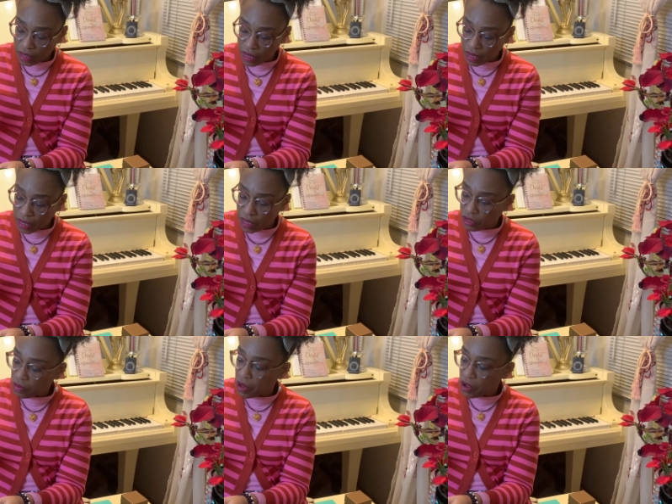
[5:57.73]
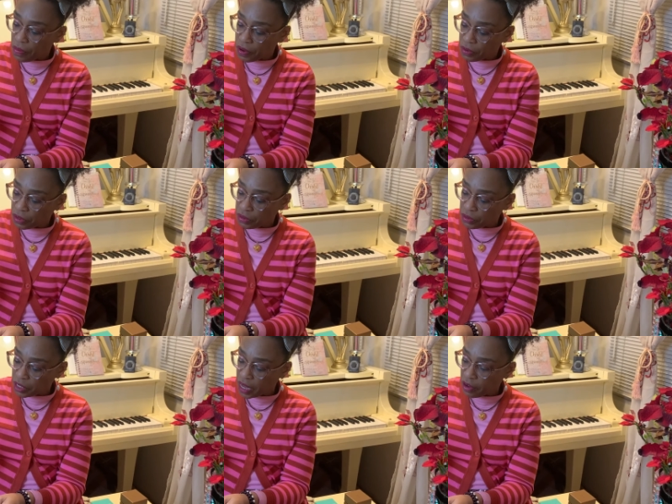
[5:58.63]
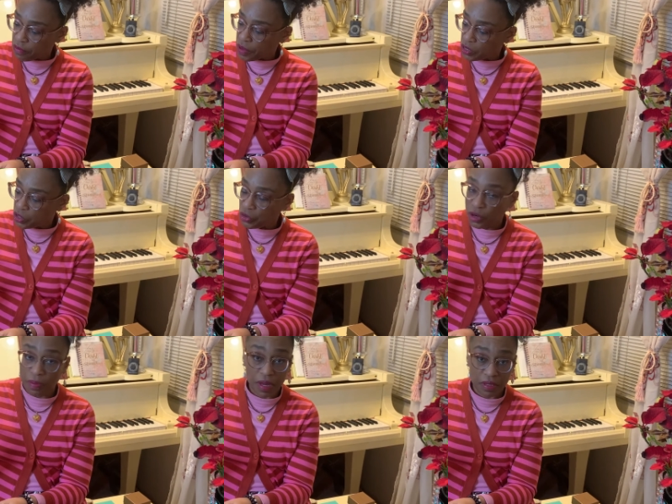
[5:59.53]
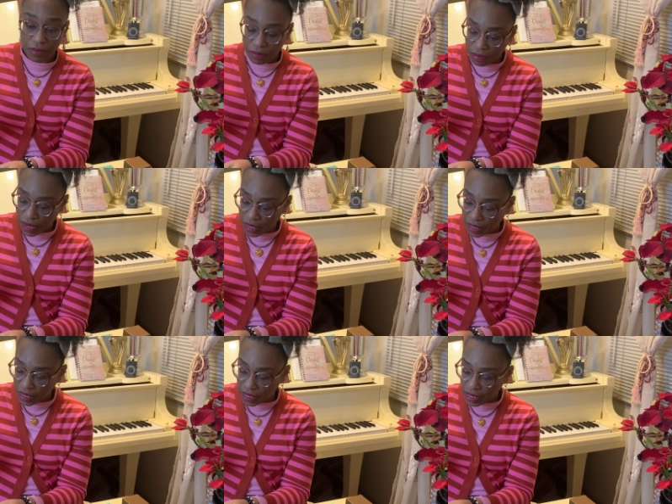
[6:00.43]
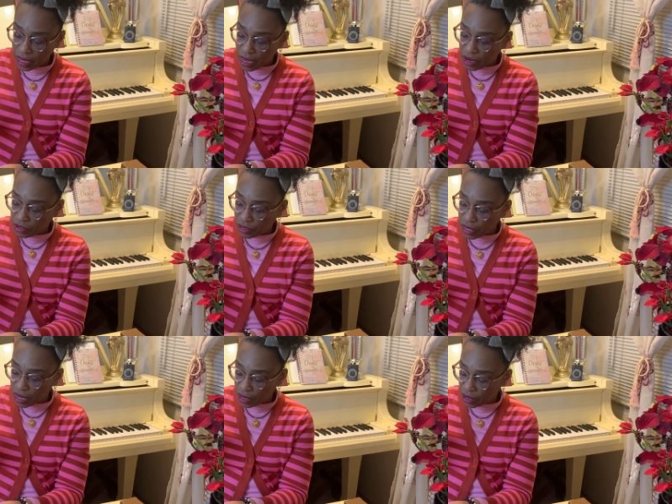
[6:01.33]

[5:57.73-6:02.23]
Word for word: uh in the small pilgrimage town of Medjugorje, Bosnia and